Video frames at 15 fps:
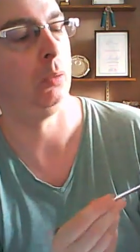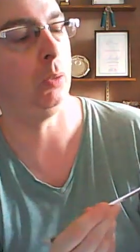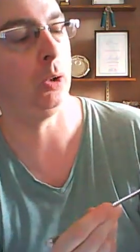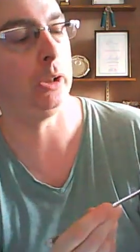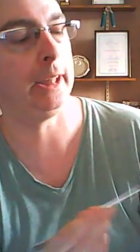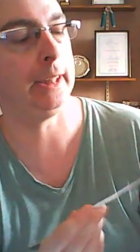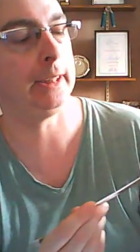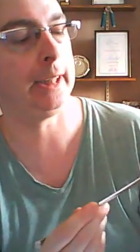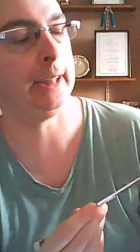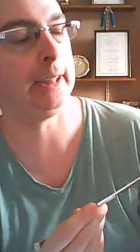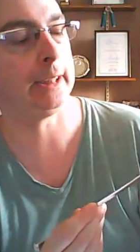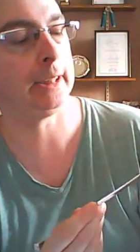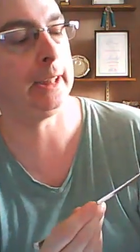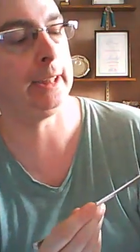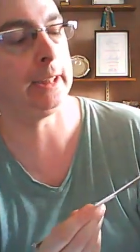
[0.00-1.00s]
Well,
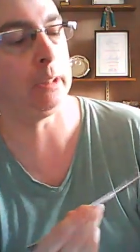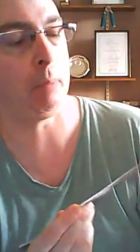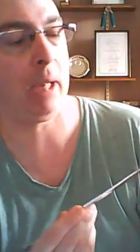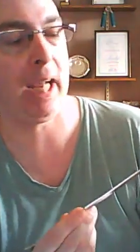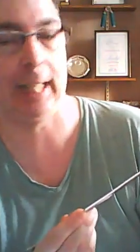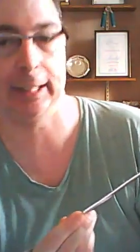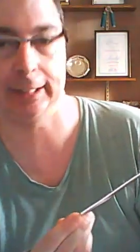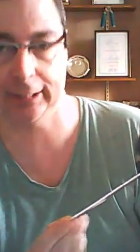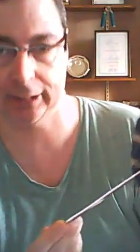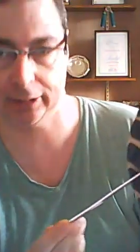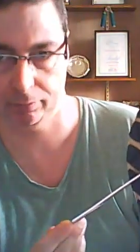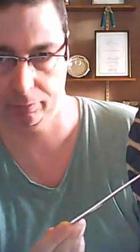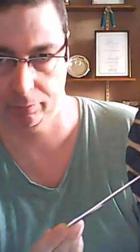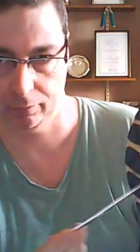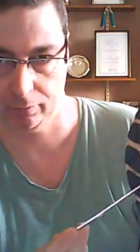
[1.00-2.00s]
these are
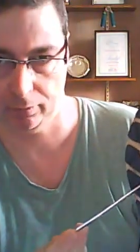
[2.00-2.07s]
pads,